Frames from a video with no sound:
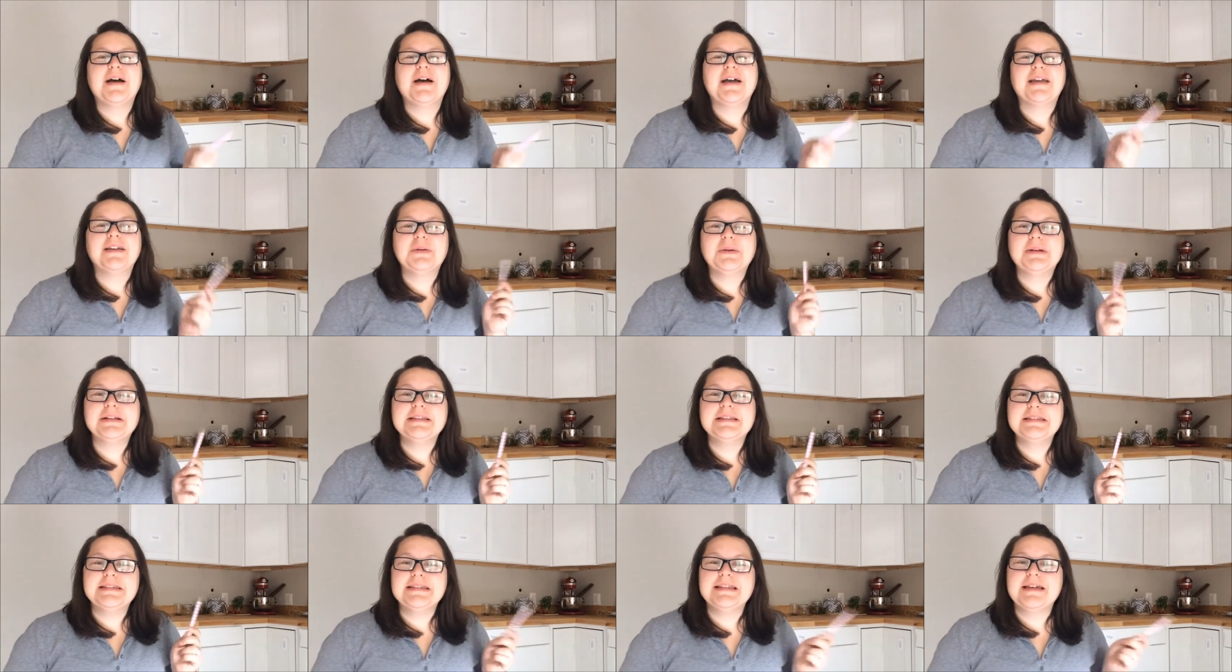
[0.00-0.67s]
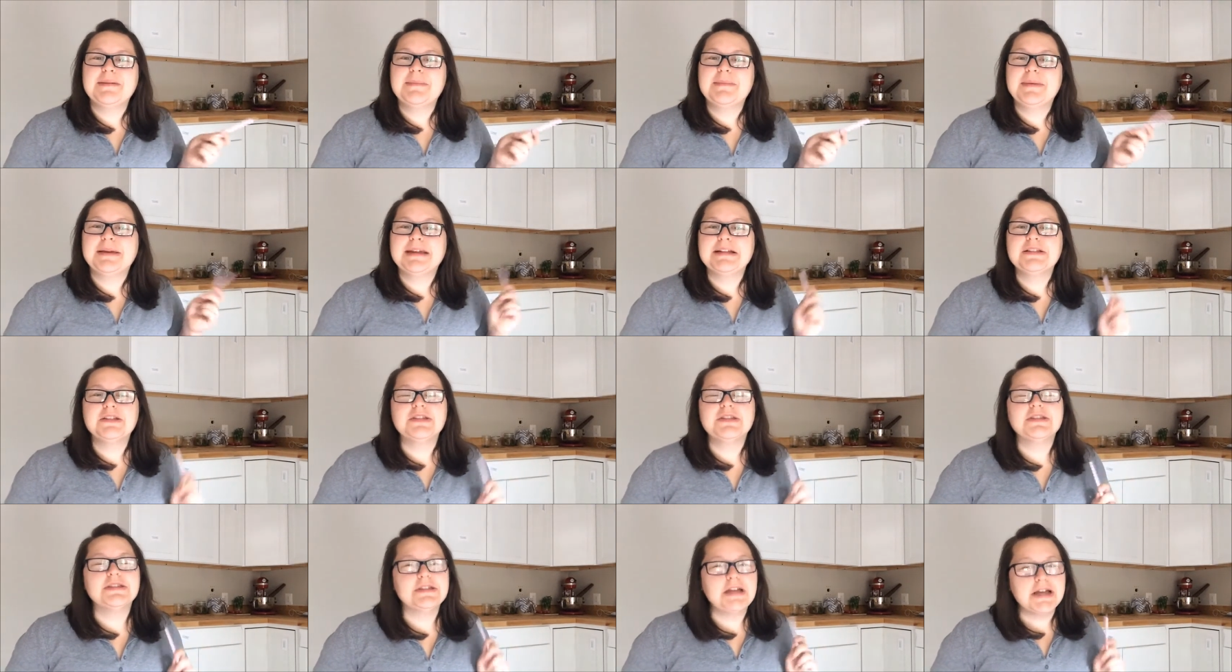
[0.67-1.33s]
but you can see that my
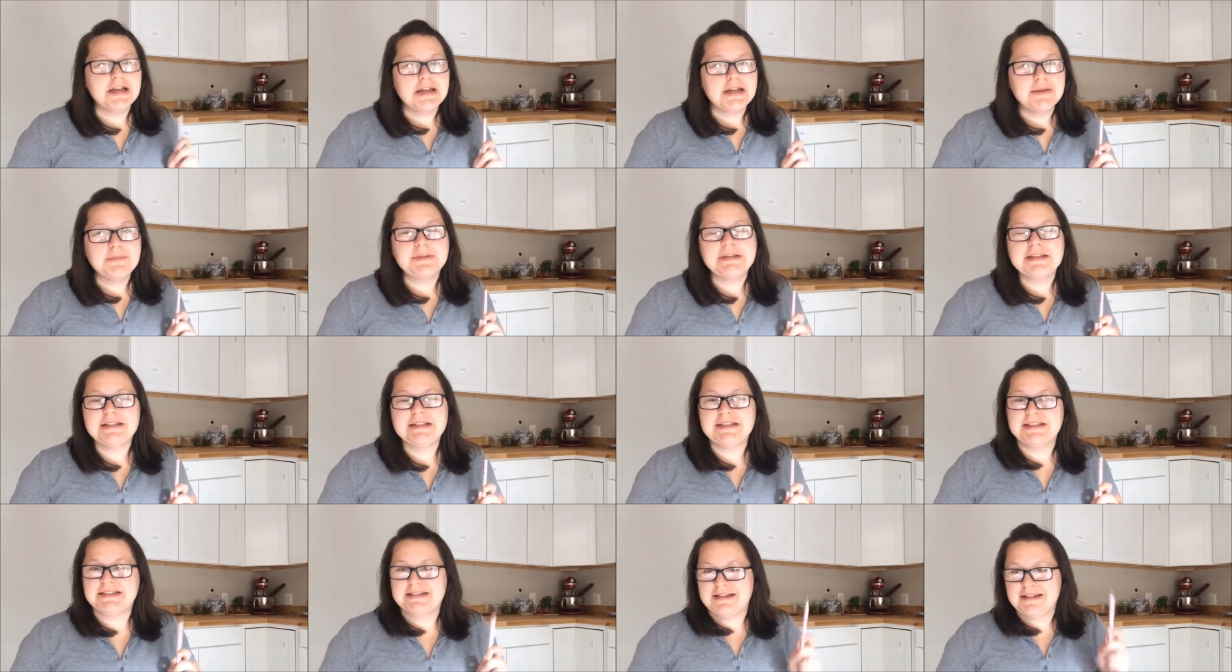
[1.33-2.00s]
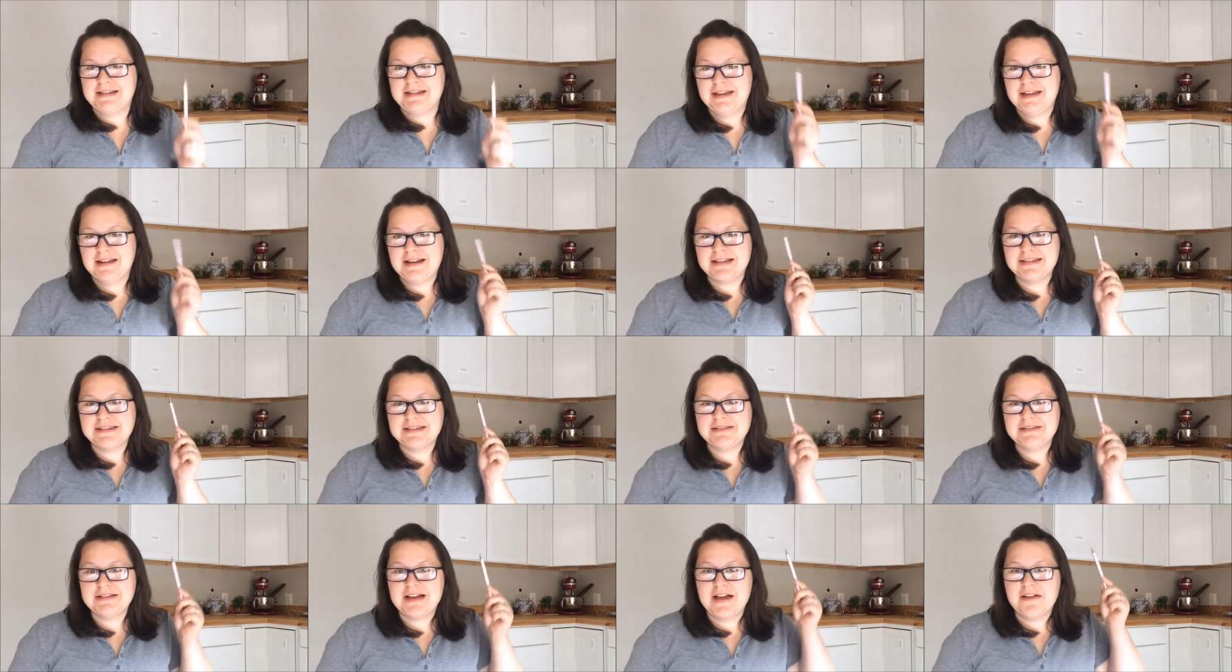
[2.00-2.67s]
kitchen's not completely done yet. I
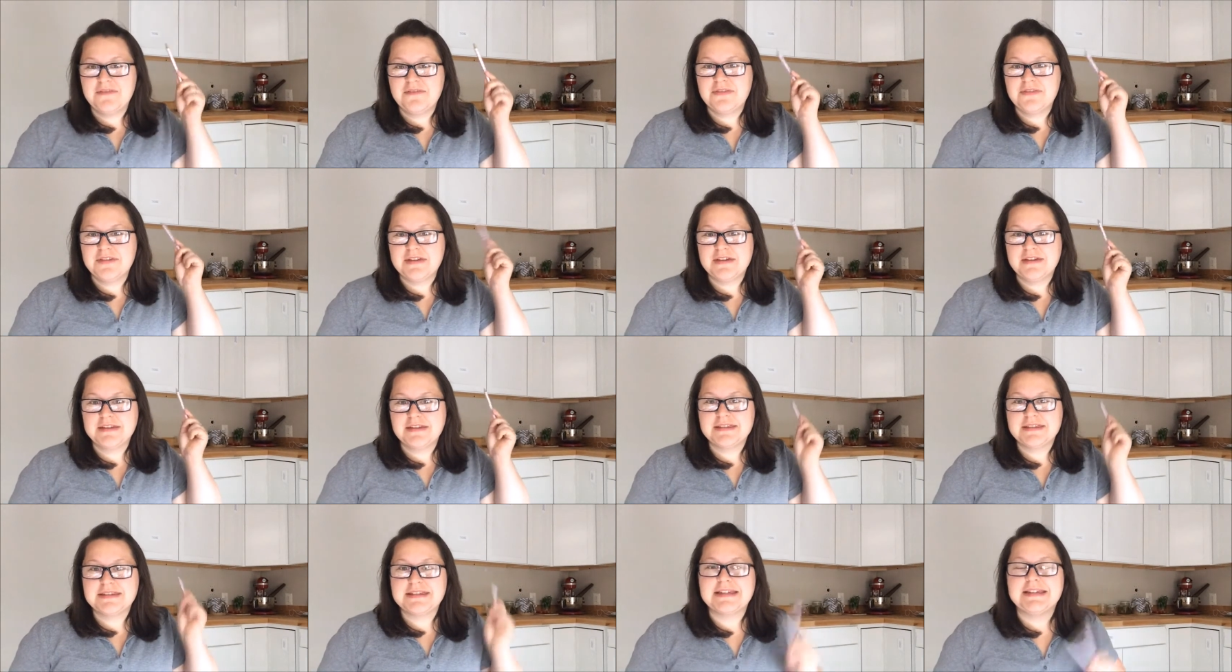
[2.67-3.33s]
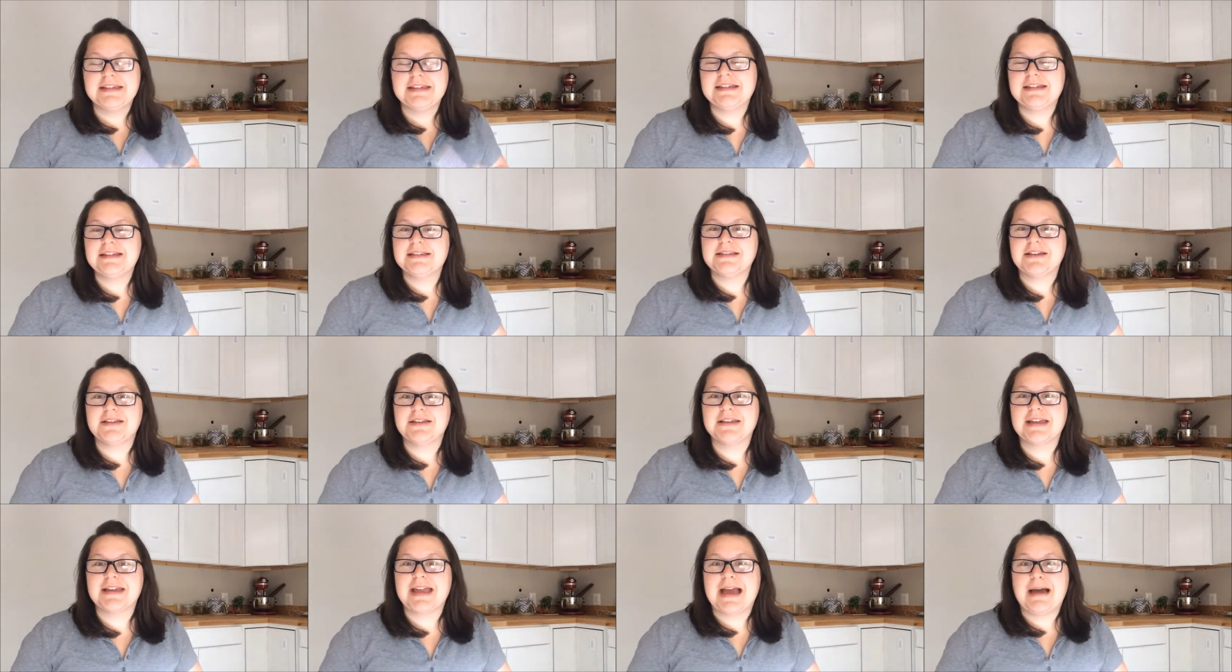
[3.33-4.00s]
still have the stickies
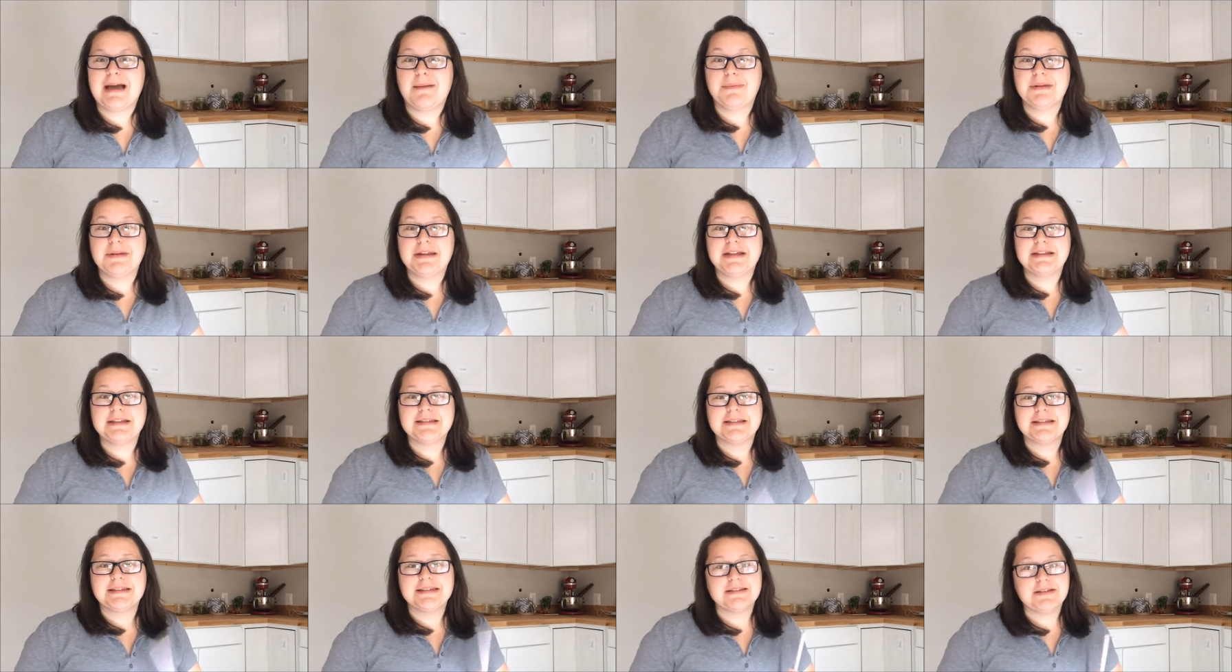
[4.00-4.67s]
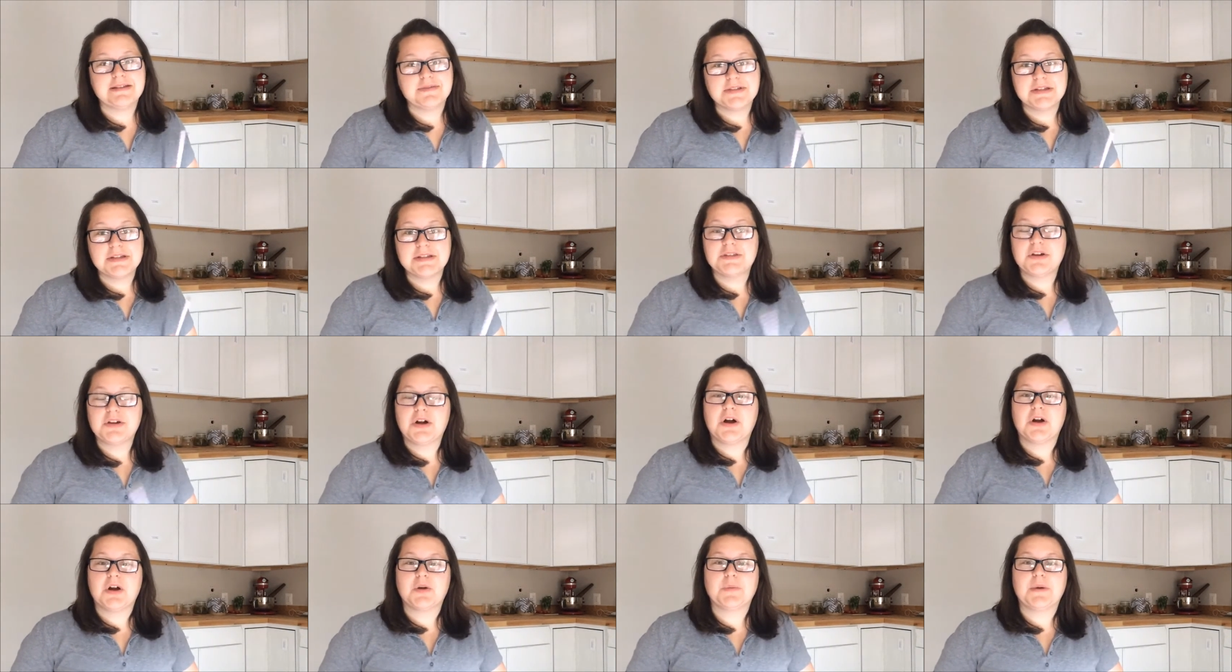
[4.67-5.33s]
on the cabinets. I still have to get
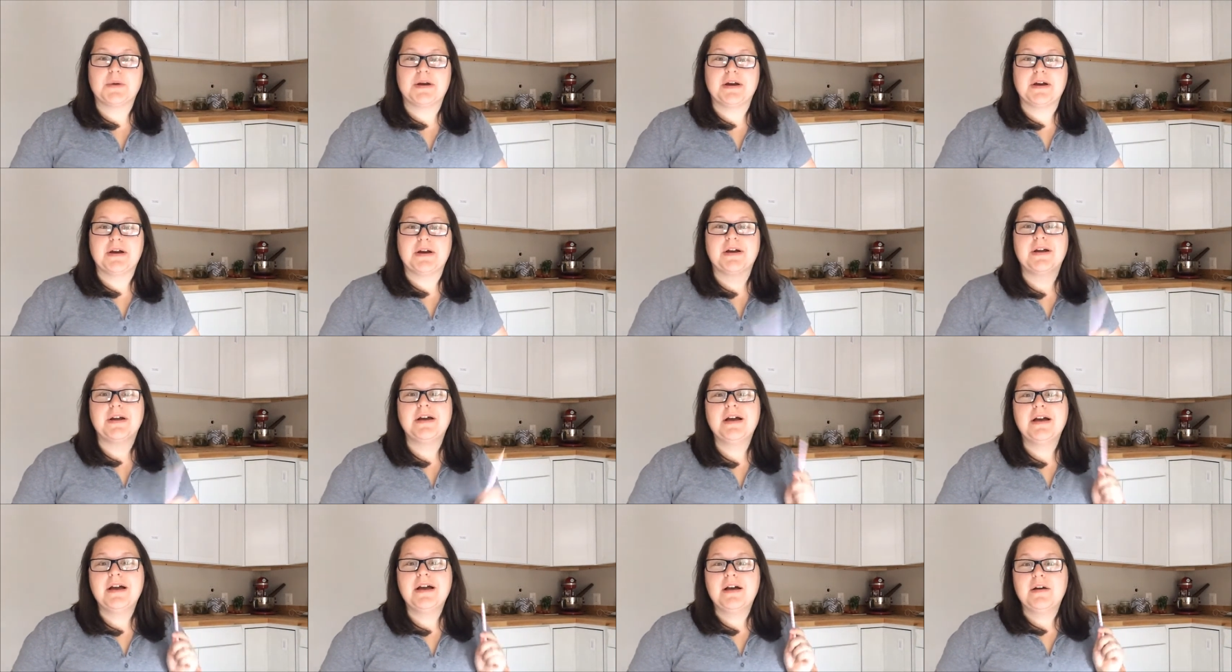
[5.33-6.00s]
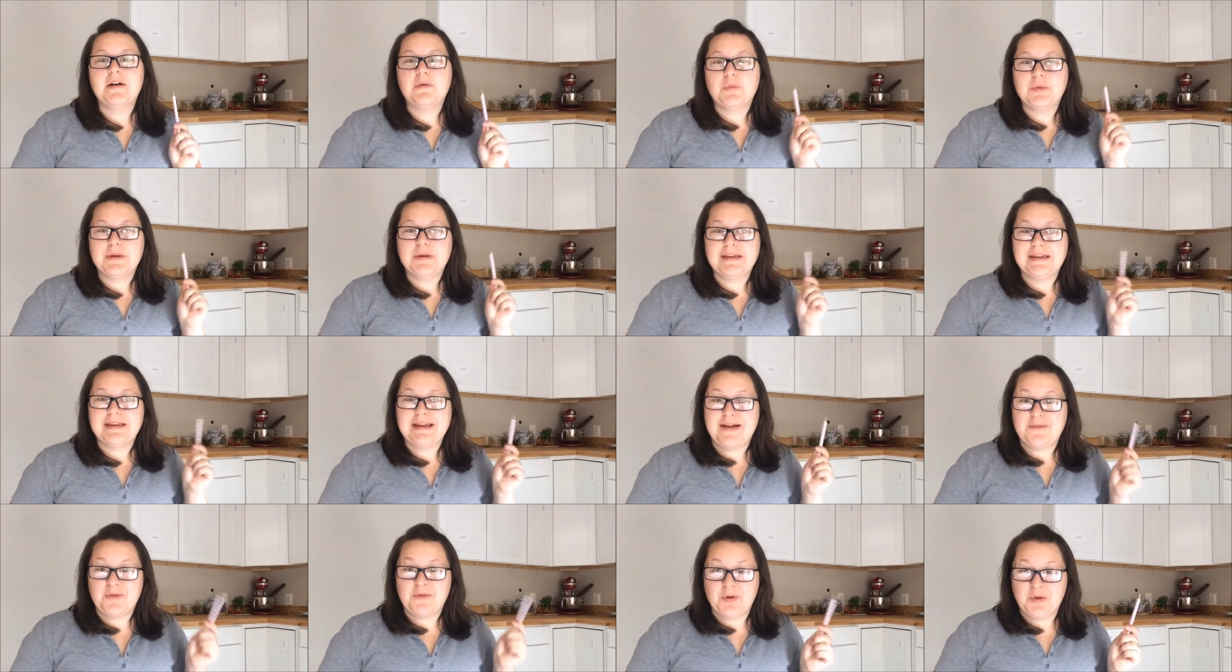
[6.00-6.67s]
the hardware.
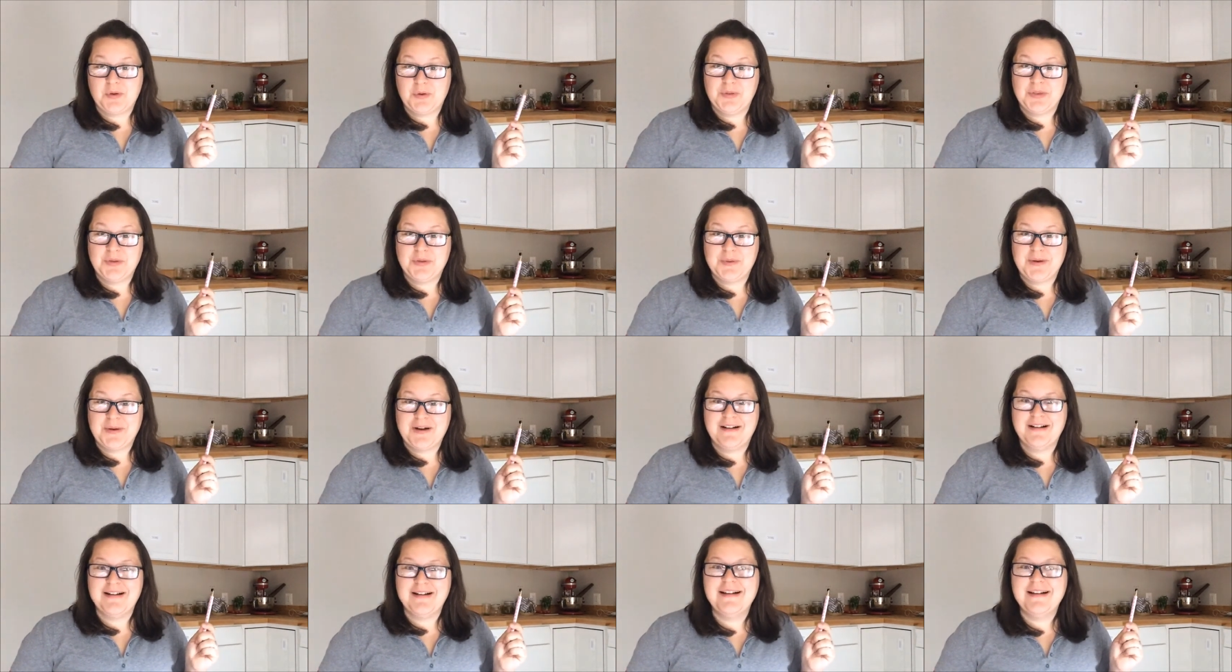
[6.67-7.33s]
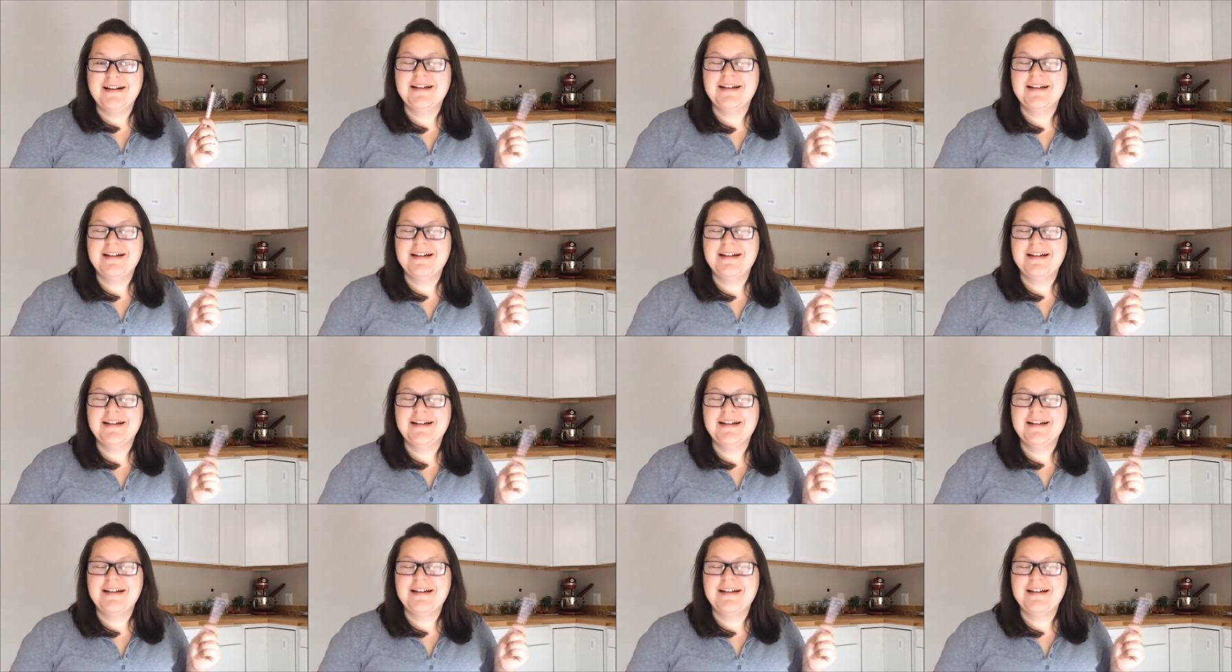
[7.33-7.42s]
We have a hole in the wall.